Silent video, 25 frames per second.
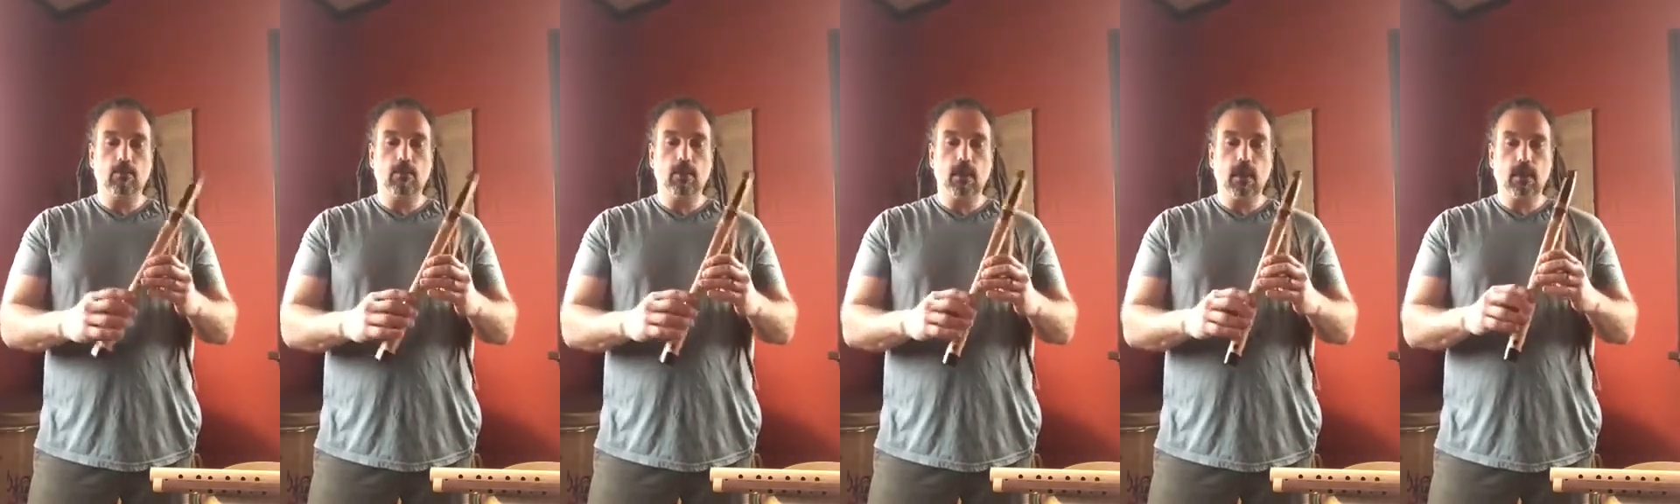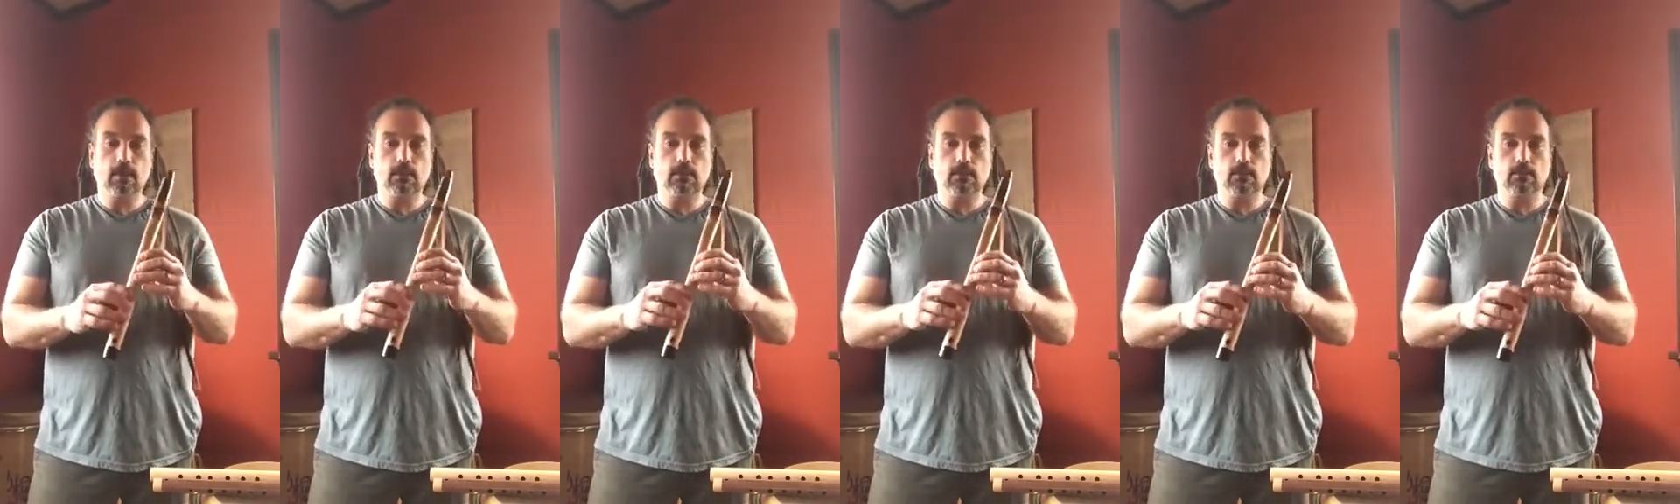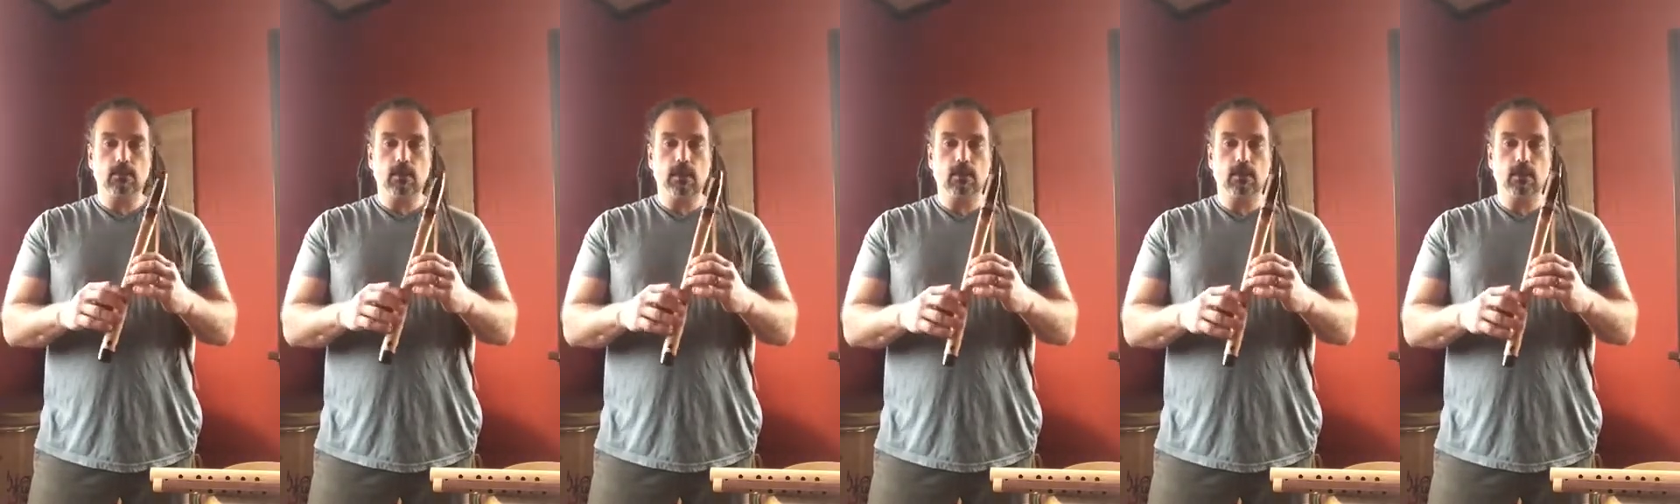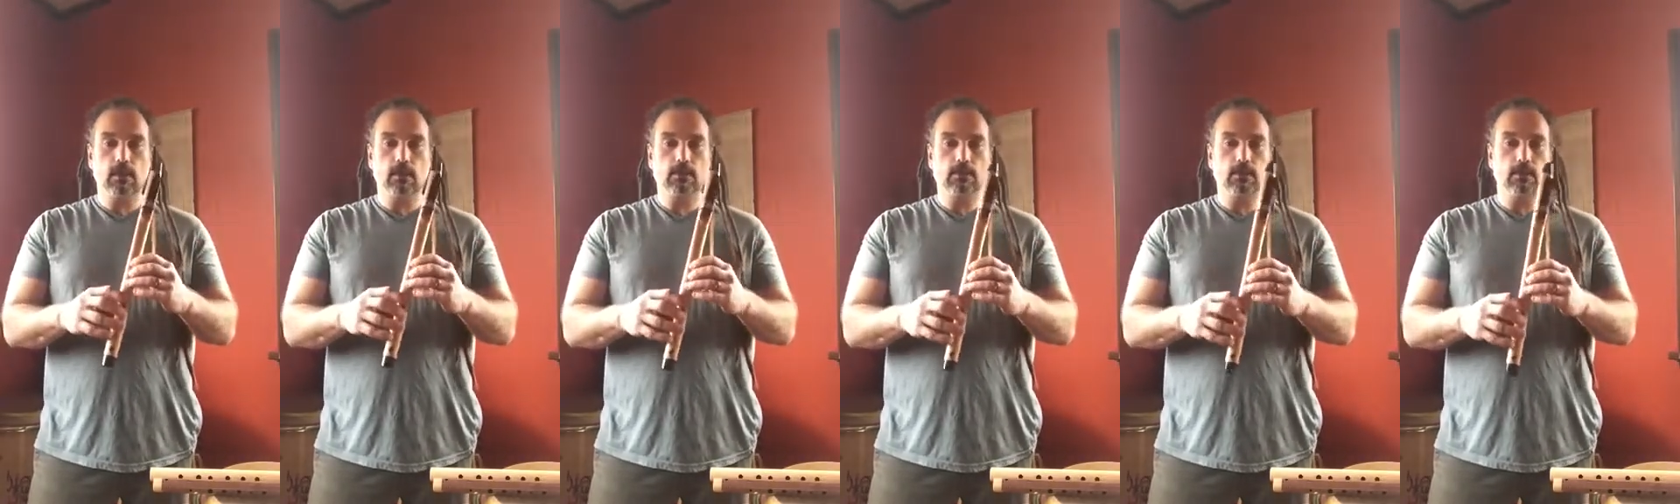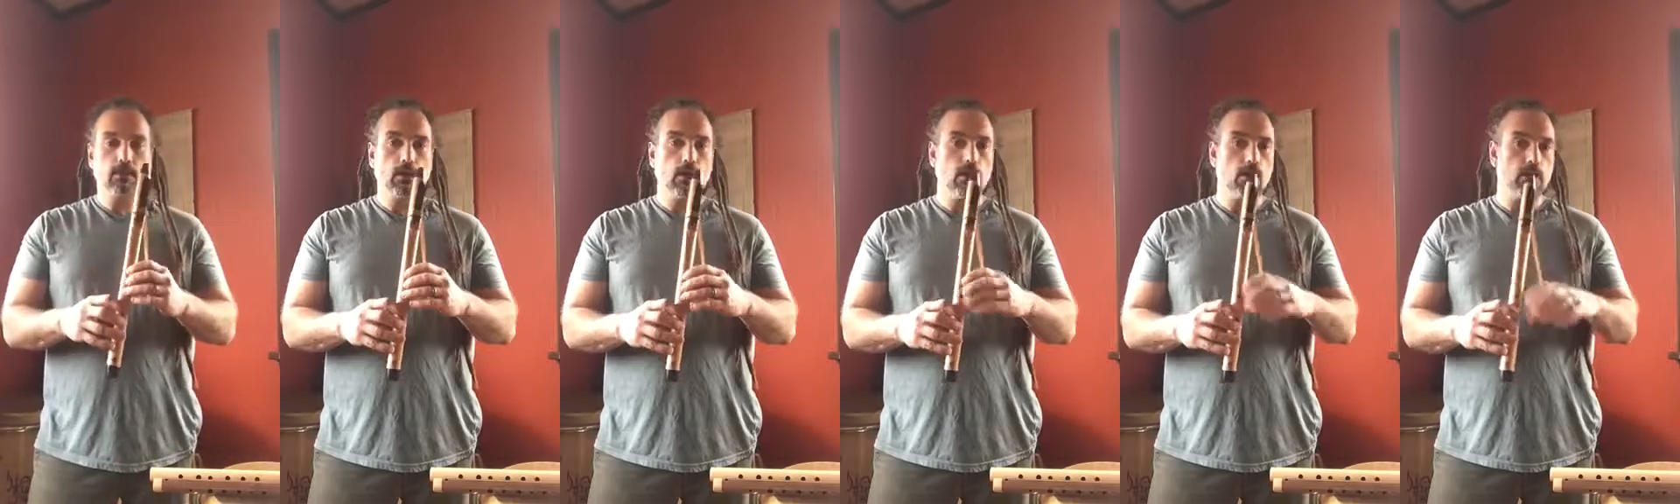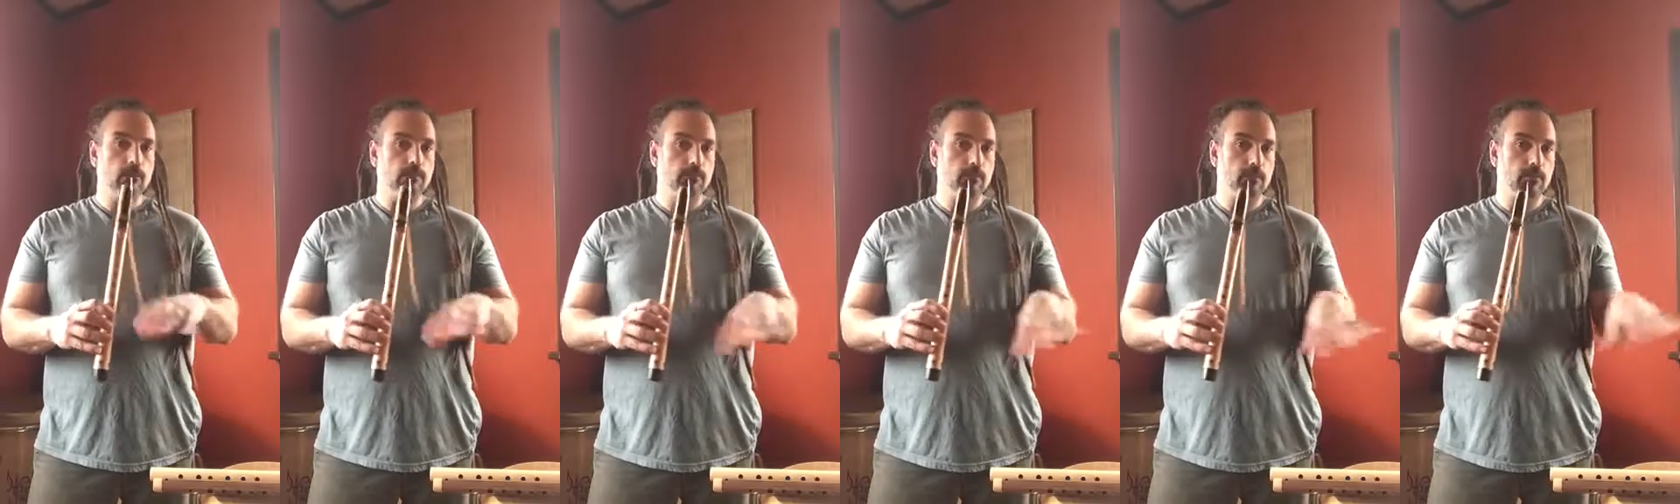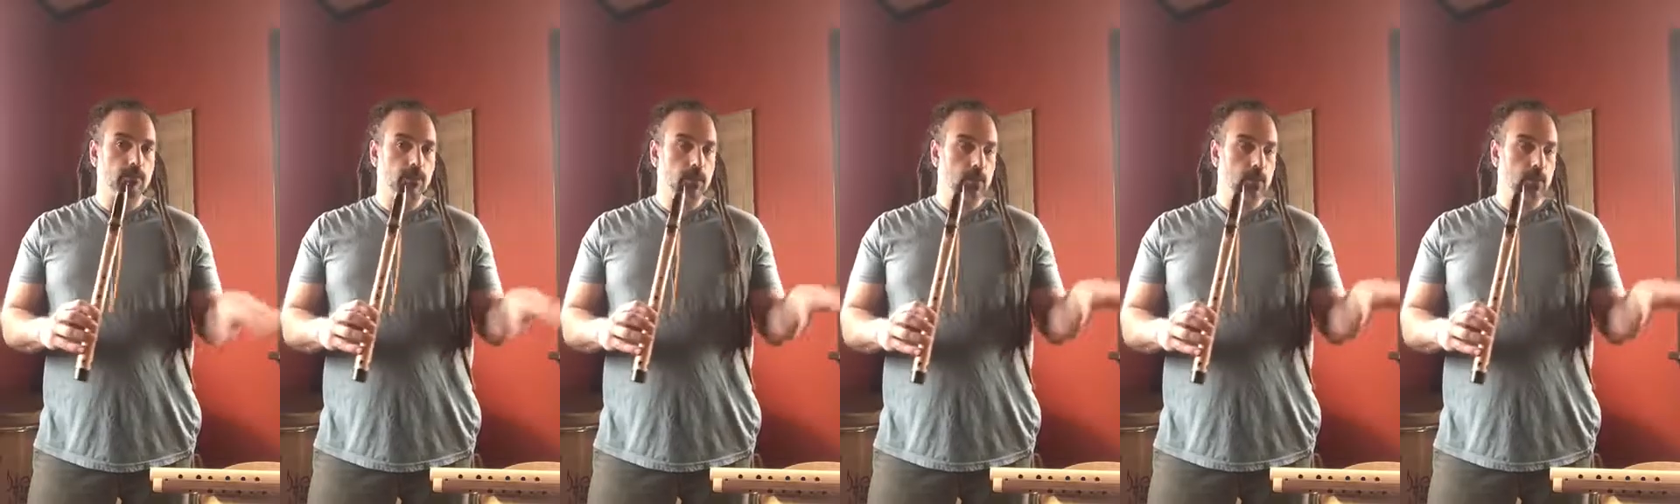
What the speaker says: But I just want to let you know if you're